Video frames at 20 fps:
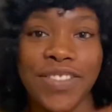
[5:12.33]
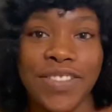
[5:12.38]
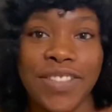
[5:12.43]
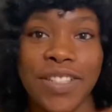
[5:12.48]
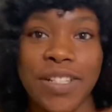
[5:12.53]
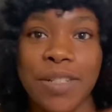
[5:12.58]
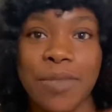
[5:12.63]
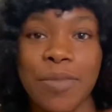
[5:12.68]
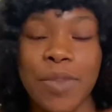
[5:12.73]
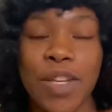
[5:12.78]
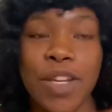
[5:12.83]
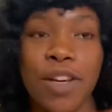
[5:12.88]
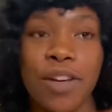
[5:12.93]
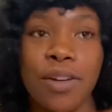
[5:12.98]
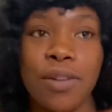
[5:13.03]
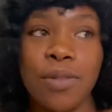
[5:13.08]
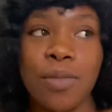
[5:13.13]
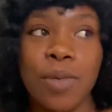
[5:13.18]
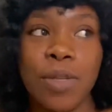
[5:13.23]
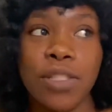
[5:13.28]
There'll be a
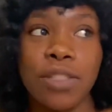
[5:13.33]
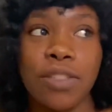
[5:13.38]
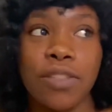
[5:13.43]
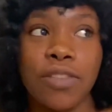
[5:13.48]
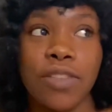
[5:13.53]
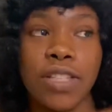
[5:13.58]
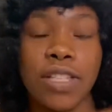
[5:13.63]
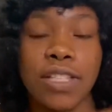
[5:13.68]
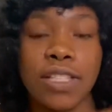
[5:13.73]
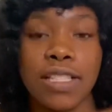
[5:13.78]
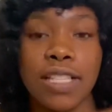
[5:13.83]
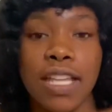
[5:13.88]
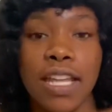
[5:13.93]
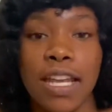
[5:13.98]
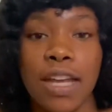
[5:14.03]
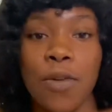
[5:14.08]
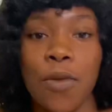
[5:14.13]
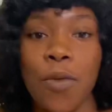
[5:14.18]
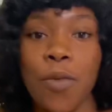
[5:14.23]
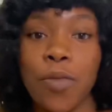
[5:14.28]
whole bunch of things that
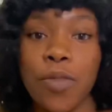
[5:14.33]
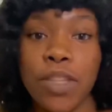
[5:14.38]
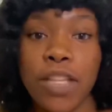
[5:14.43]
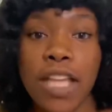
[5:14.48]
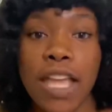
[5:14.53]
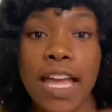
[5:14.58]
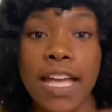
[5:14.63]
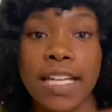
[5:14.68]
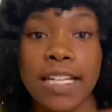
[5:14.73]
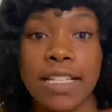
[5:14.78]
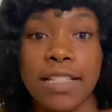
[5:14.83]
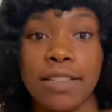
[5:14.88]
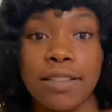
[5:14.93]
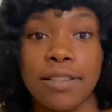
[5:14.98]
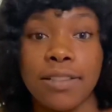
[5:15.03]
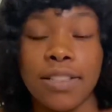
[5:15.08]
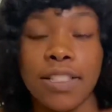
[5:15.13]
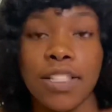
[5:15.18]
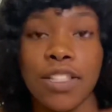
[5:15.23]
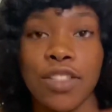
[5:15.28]
hopefully I can,